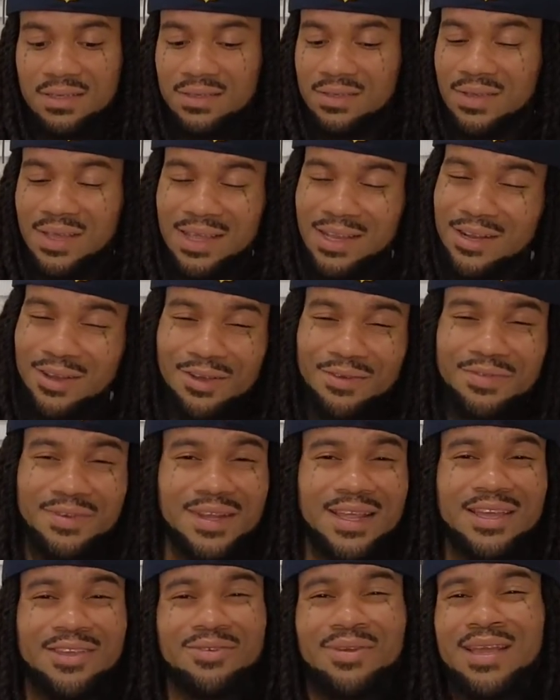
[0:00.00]
You ain't off for
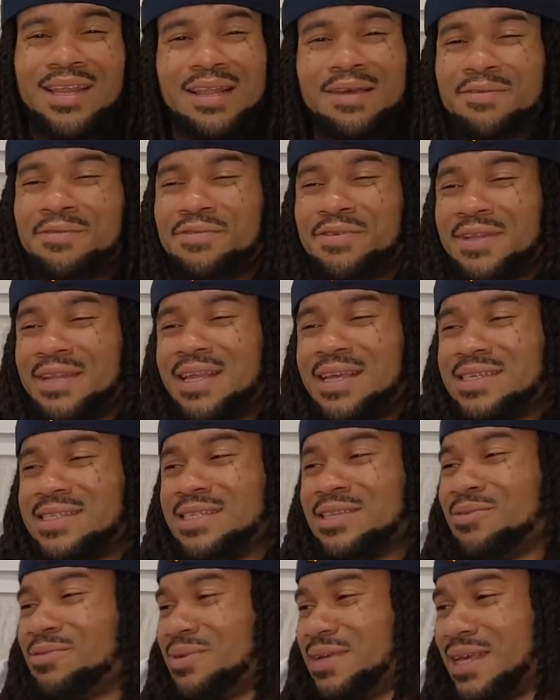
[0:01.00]
that. You ain't never
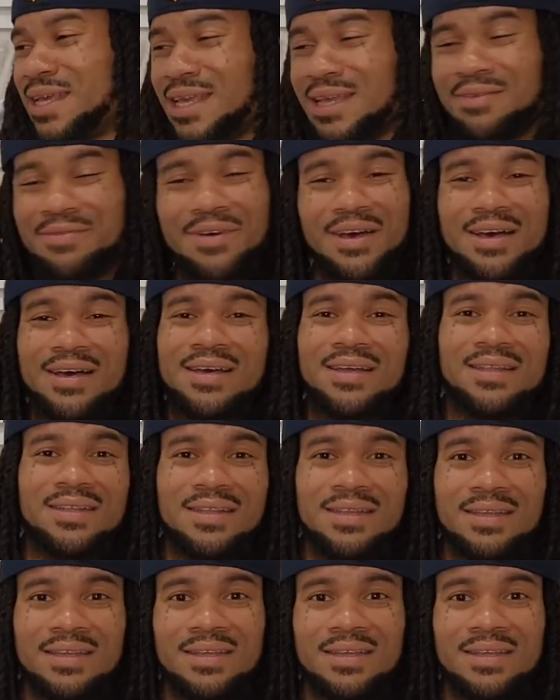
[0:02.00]
finessed no King Von.